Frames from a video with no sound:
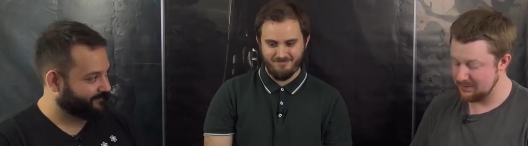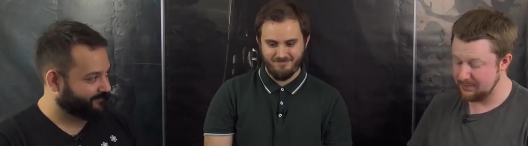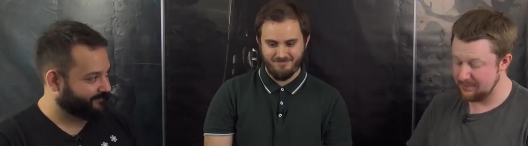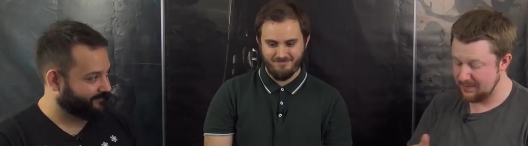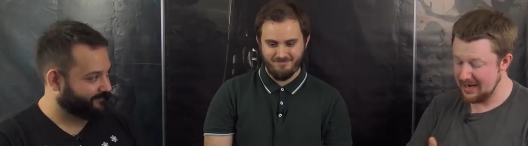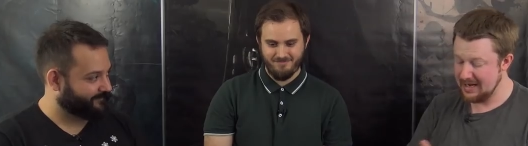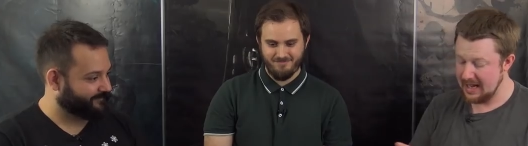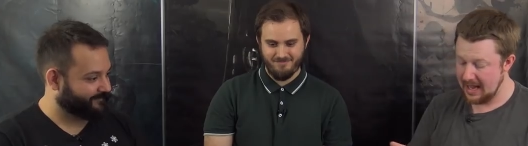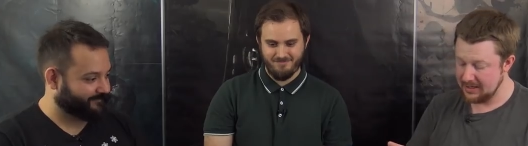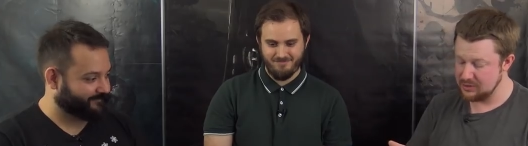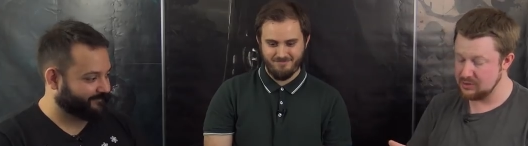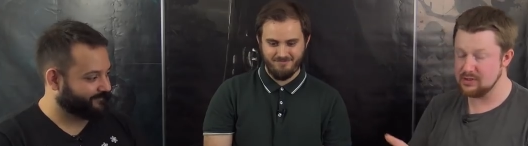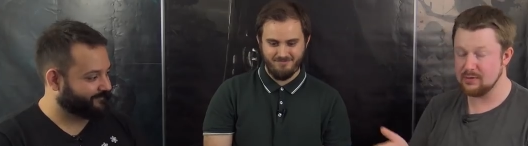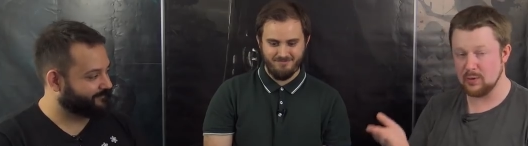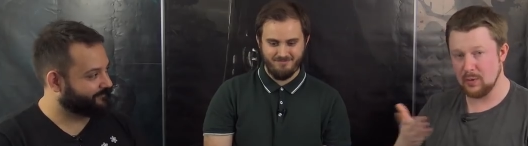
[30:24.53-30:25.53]
Speaker 1: fight
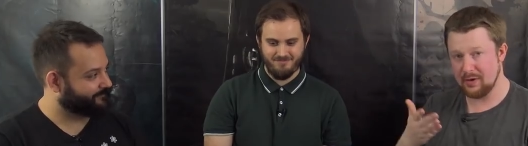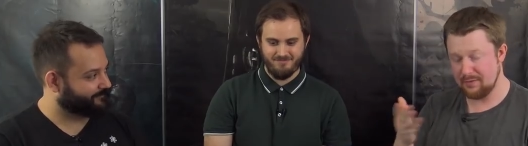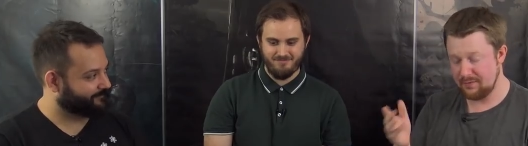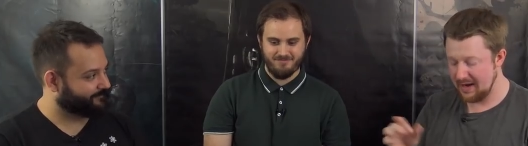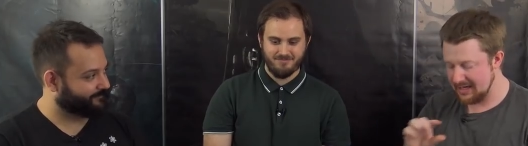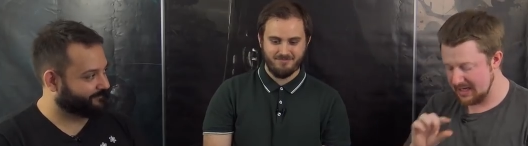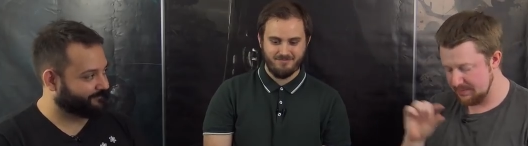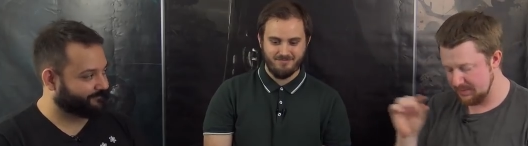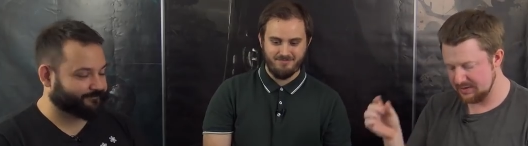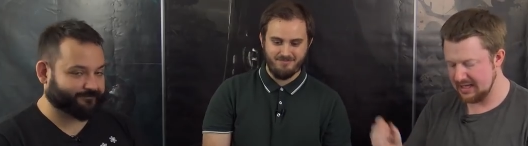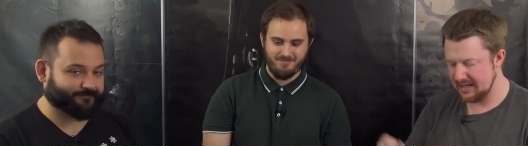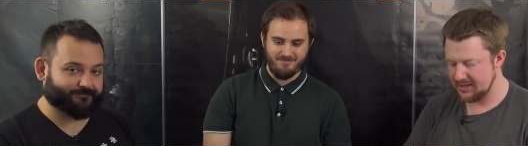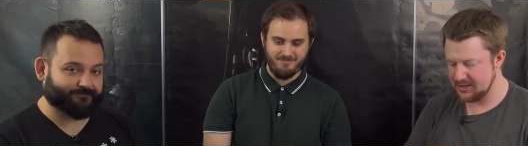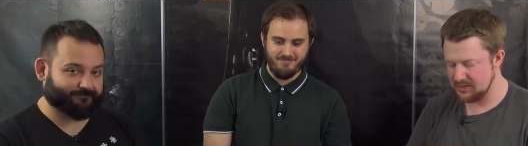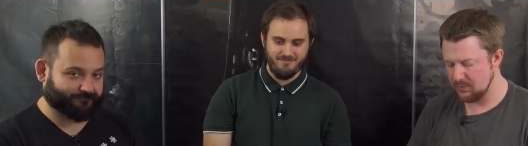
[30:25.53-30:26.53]
actions. If we want to fight him, it'll
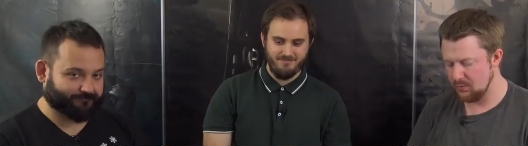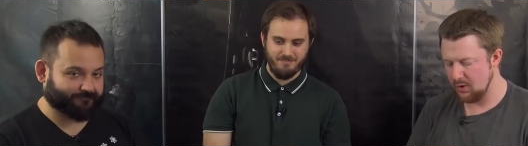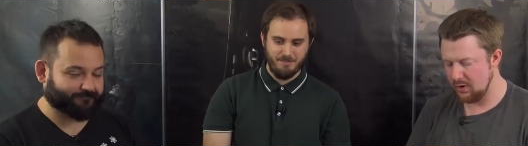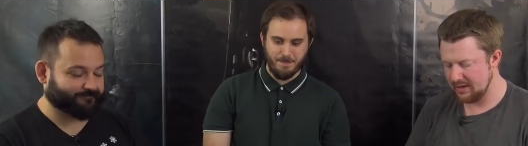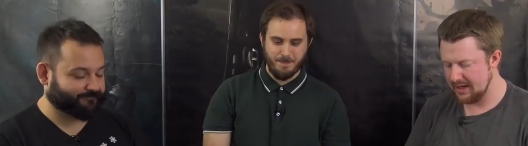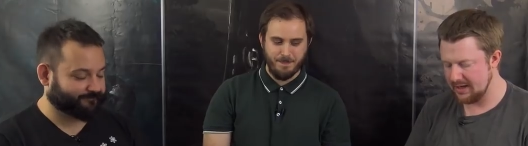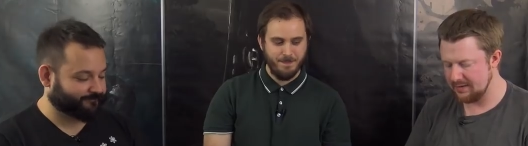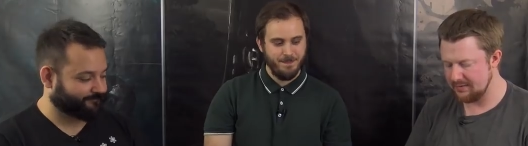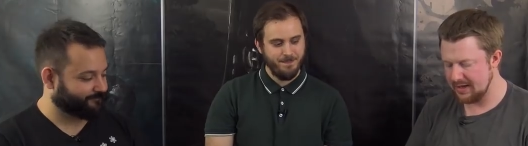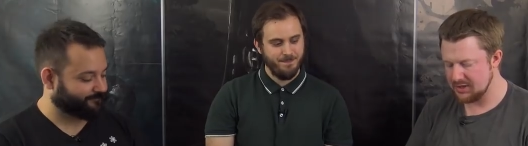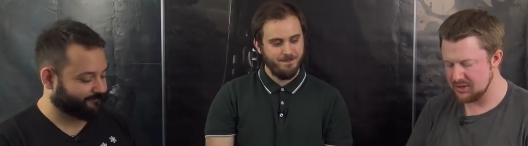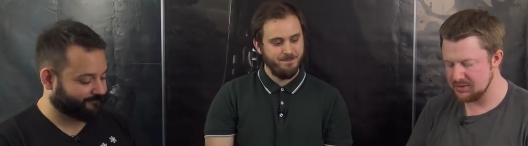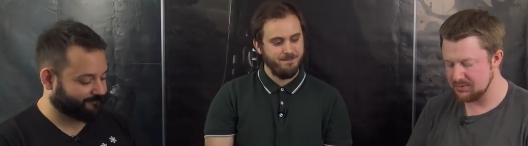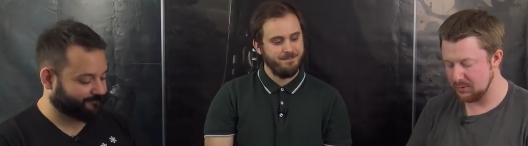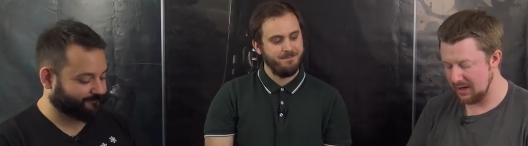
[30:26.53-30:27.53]
tell us what kind of
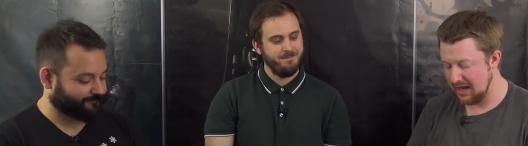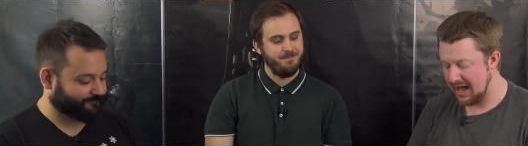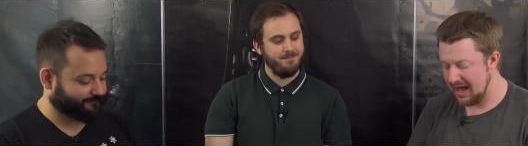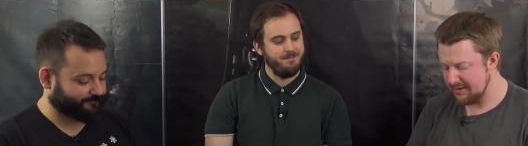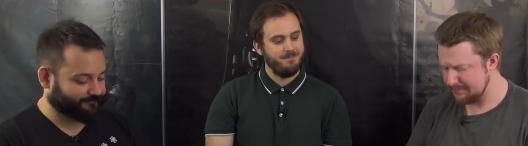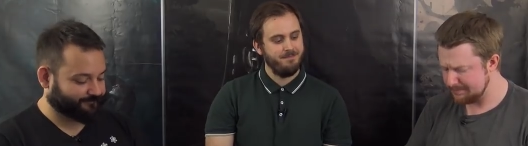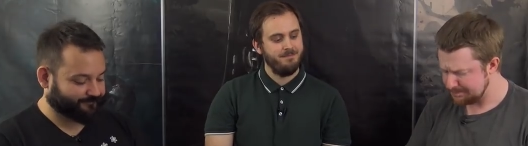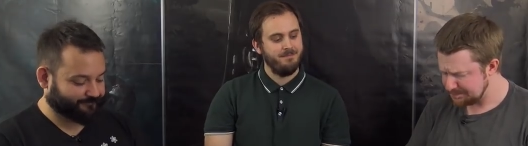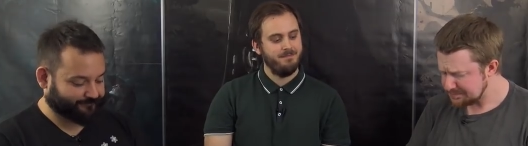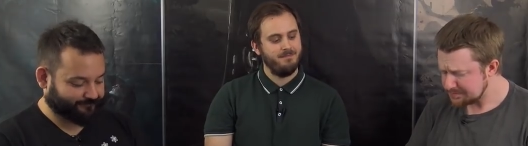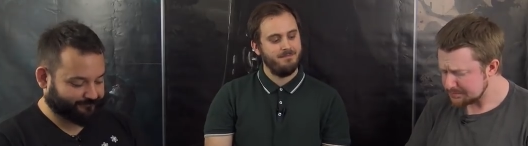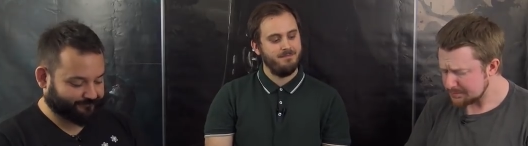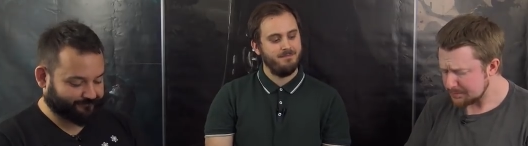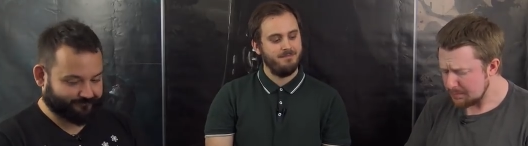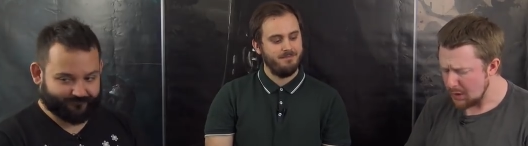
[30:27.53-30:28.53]
actions we're going to have.
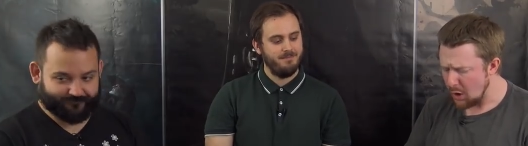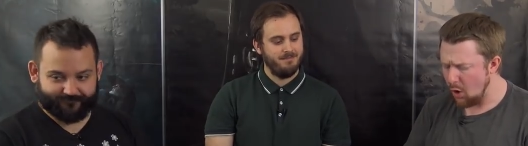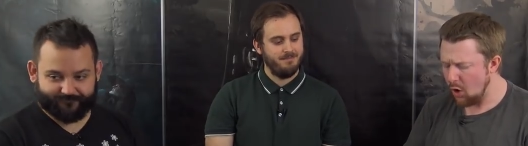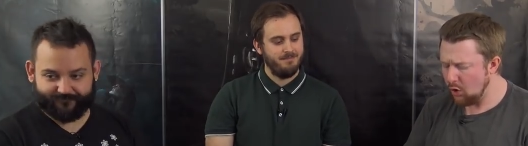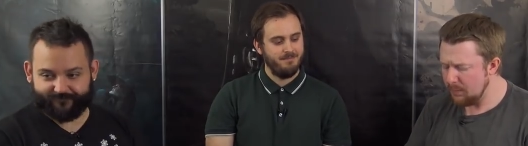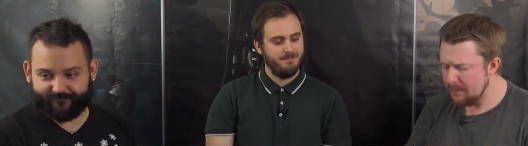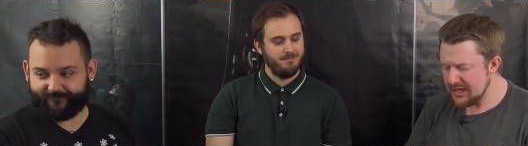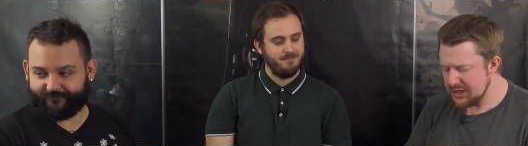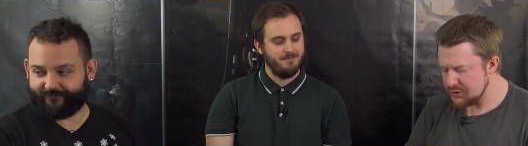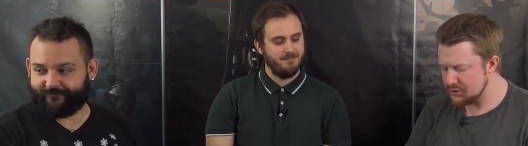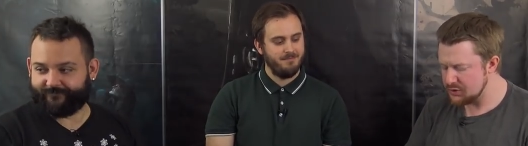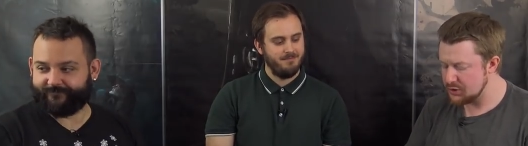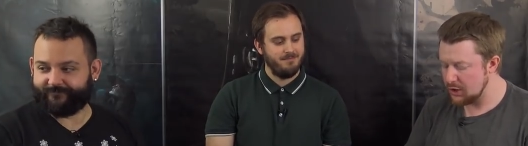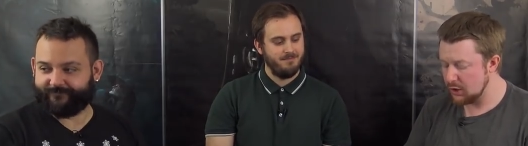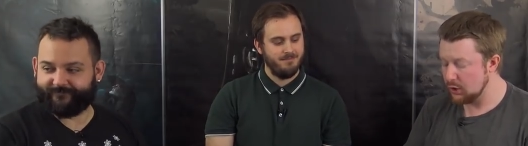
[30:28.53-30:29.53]
All
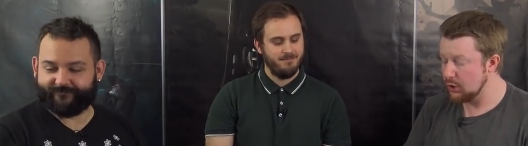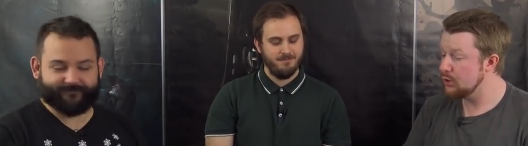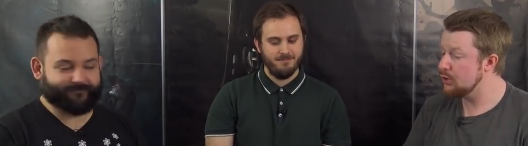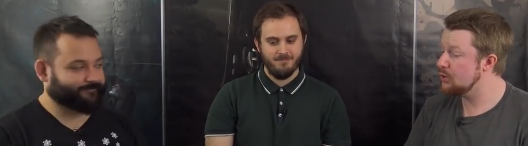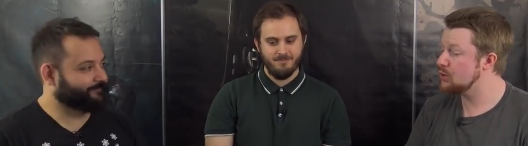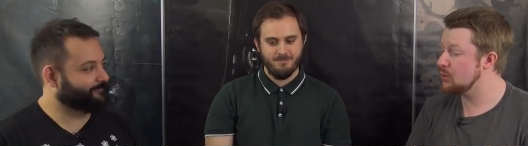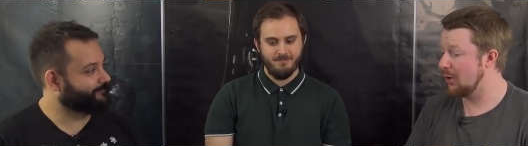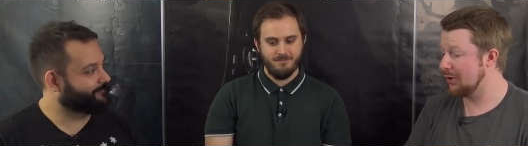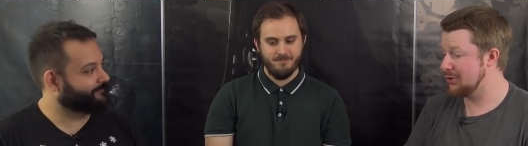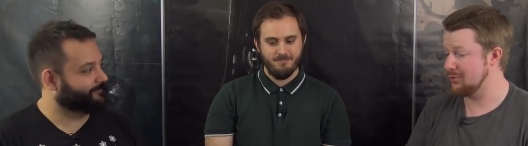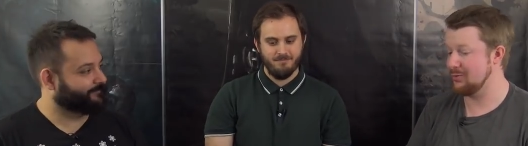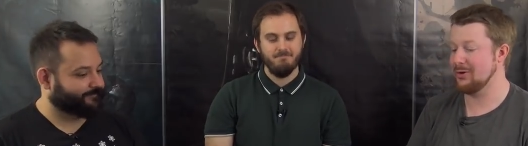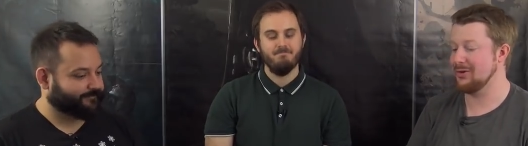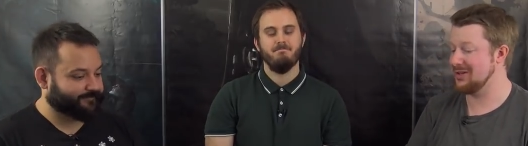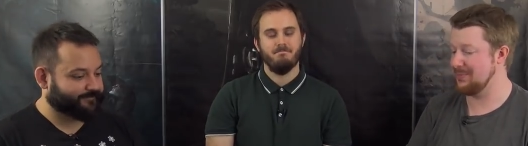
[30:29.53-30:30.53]
miniatures now lose
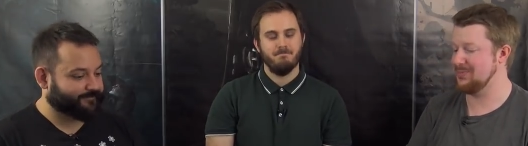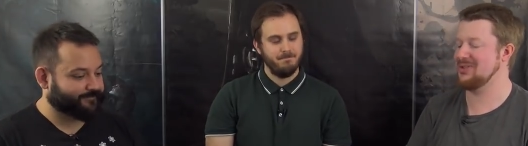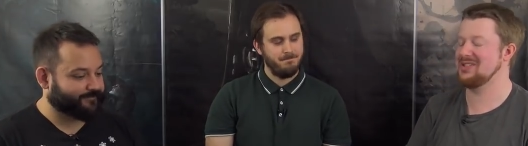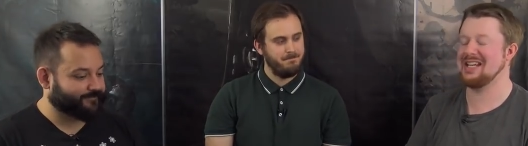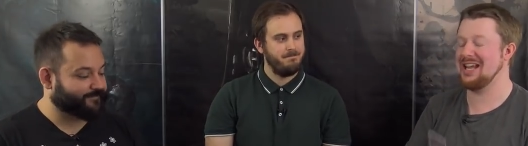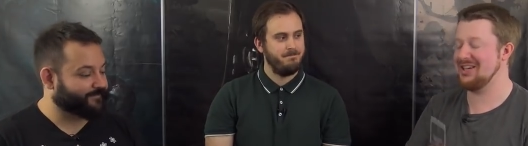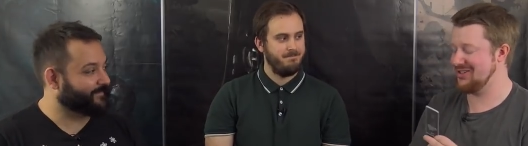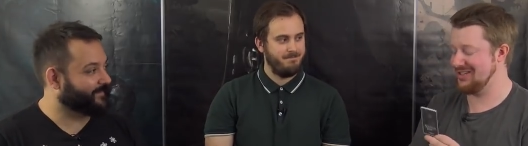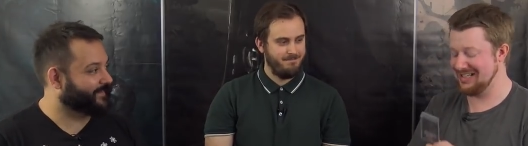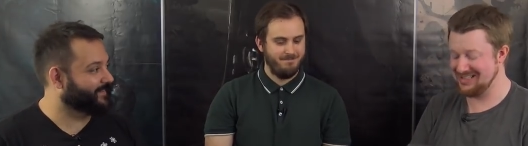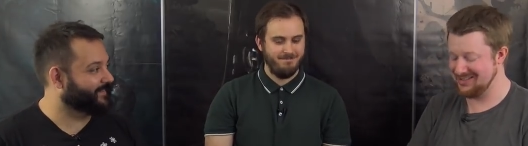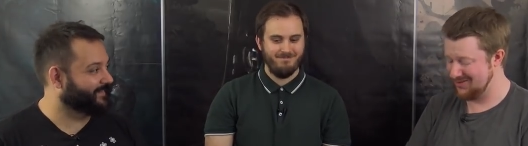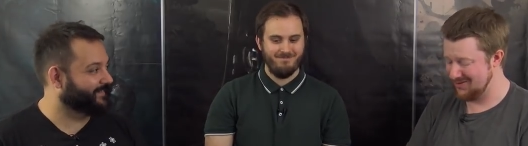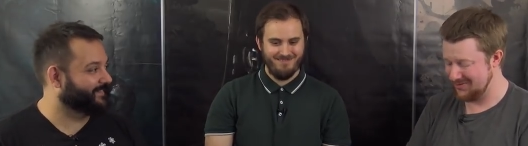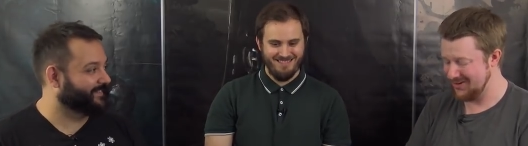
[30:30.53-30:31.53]
Wanderer. The procession
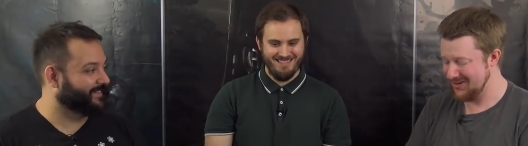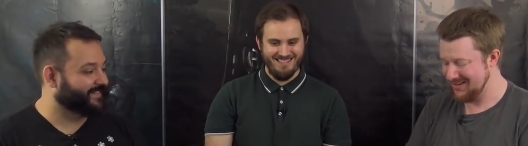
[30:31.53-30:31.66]
is over,